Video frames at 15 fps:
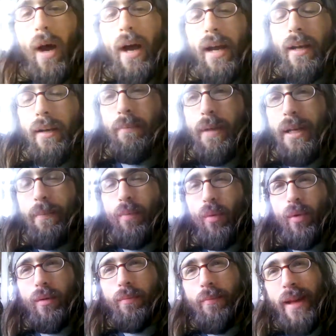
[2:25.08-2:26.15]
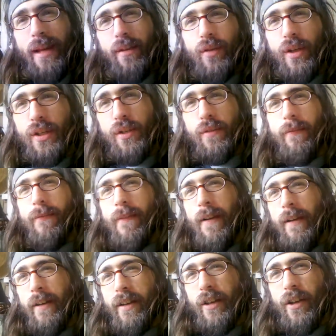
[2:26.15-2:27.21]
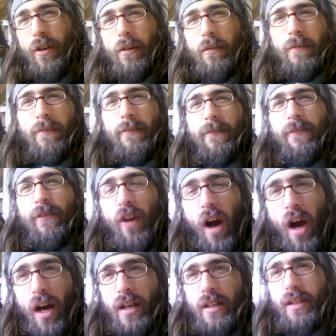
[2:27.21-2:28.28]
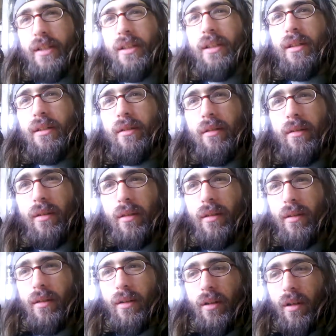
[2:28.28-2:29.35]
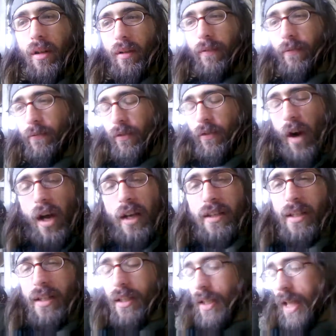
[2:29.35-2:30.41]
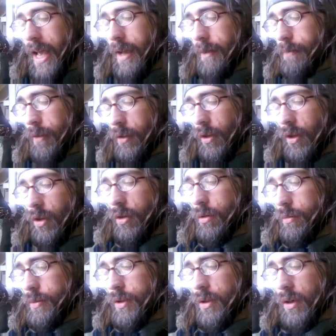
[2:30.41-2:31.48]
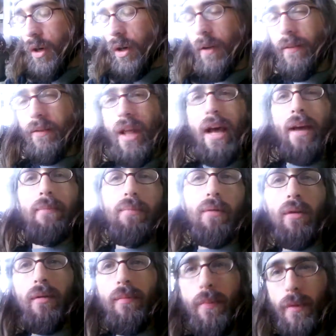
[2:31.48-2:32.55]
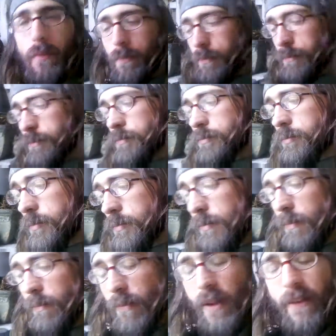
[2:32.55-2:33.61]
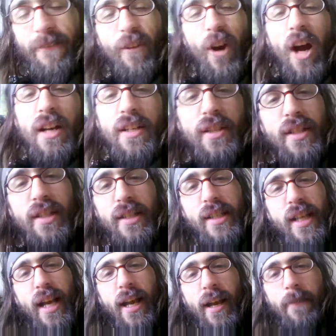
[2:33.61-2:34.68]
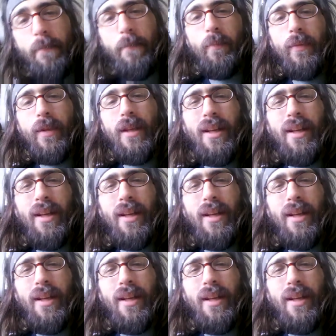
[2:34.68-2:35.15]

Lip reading: Why people would make these, you know, frosted frosted lamp globes or light bulbs, frosted tape.